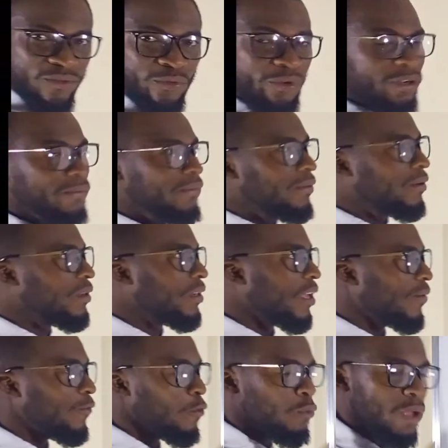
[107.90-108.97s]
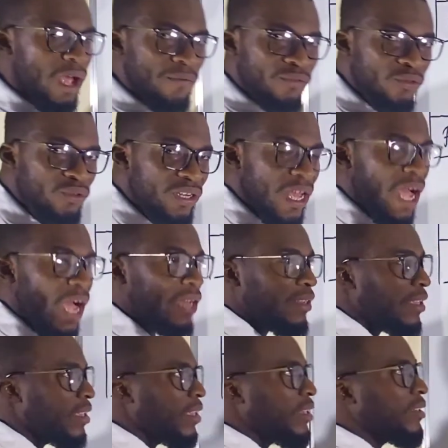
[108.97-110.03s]
than 12 therefore we have to
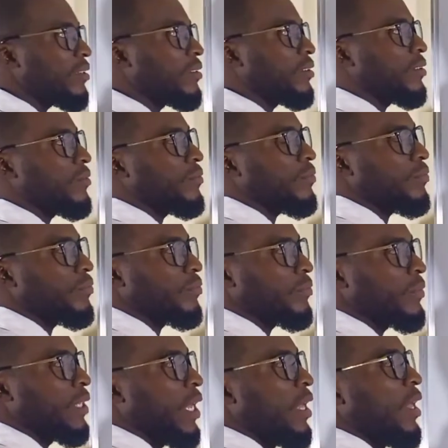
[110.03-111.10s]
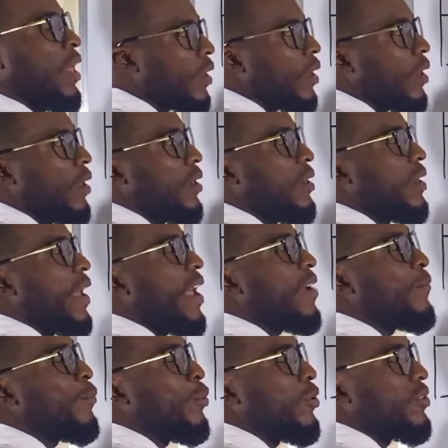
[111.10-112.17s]
add again
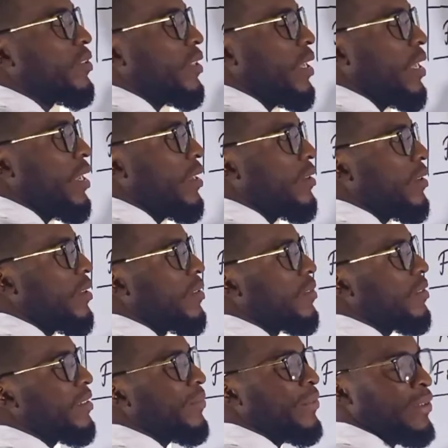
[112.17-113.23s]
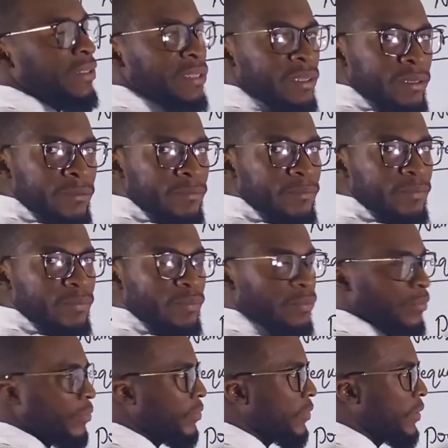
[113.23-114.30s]
9 plus 8 is 17
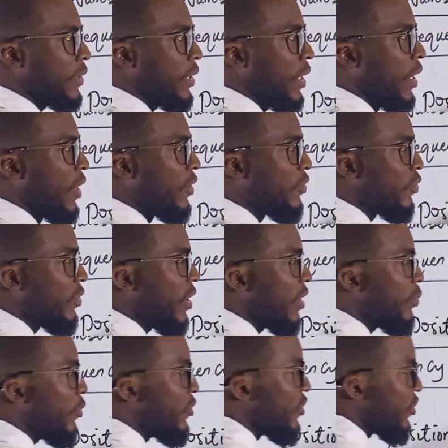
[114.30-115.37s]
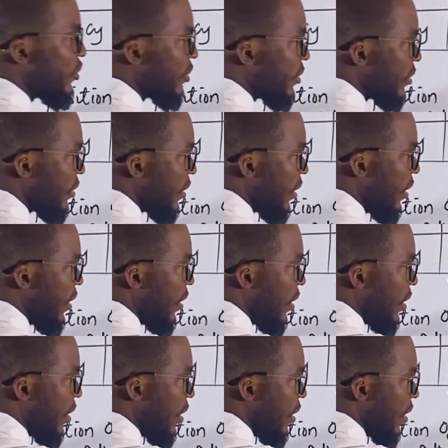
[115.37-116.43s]
so that position
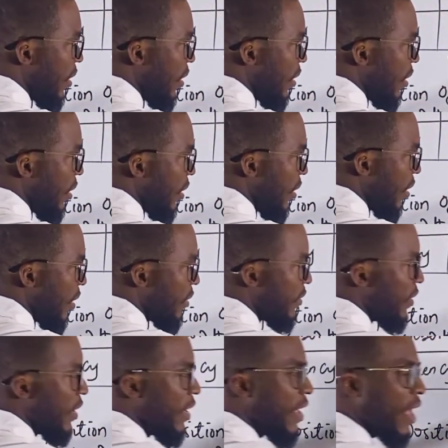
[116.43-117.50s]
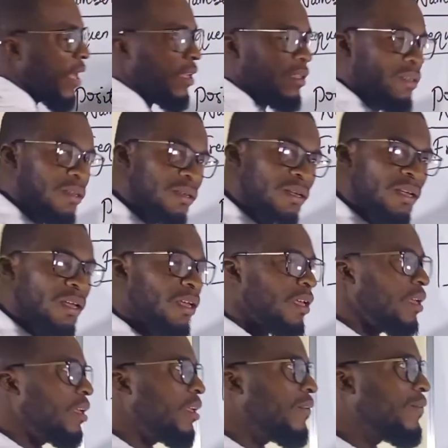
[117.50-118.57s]
is here
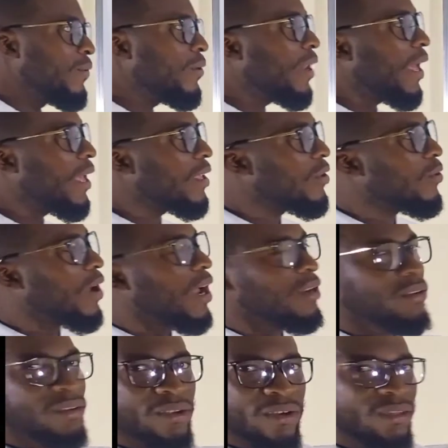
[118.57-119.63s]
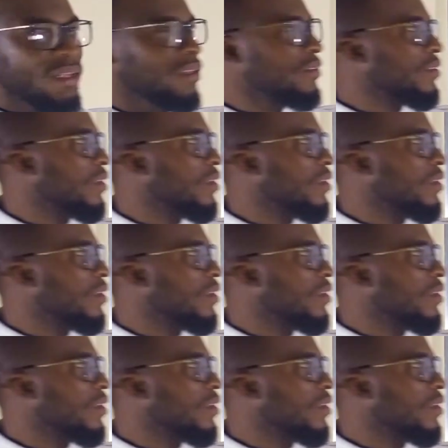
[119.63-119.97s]
if you like, you add to the other